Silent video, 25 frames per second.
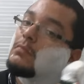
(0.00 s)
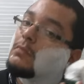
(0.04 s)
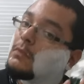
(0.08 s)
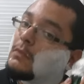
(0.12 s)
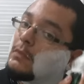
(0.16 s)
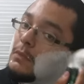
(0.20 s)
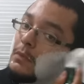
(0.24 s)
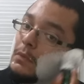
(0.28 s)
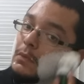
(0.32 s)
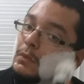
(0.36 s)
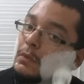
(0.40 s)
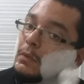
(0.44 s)

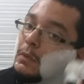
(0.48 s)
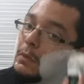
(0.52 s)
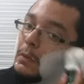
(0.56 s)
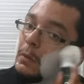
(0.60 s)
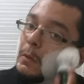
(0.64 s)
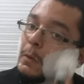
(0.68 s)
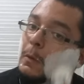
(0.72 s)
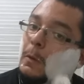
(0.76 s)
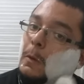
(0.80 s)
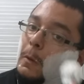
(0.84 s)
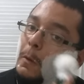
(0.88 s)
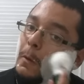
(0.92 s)

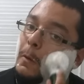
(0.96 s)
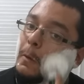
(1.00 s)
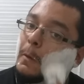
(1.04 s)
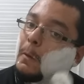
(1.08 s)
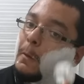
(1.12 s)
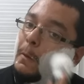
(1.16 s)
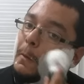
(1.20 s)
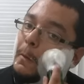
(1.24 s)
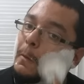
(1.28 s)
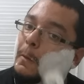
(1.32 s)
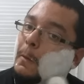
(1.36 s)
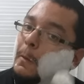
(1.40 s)

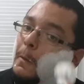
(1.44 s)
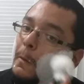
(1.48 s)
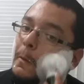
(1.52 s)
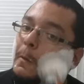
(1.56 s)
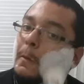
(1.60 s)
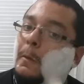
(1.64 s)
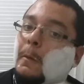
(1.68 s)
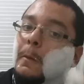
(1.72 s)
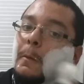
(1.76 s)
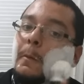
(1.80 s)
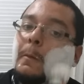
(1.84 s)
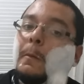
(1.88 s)

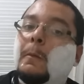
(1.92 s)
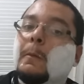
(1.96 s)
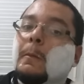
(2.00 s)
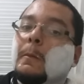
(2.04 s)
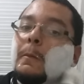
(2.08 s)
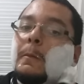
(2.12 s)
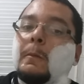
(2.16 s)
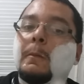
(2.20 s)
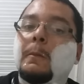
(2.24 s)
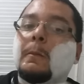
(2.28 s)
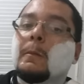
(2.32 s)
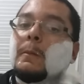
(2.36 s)

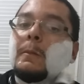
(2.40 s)
Nothing is said.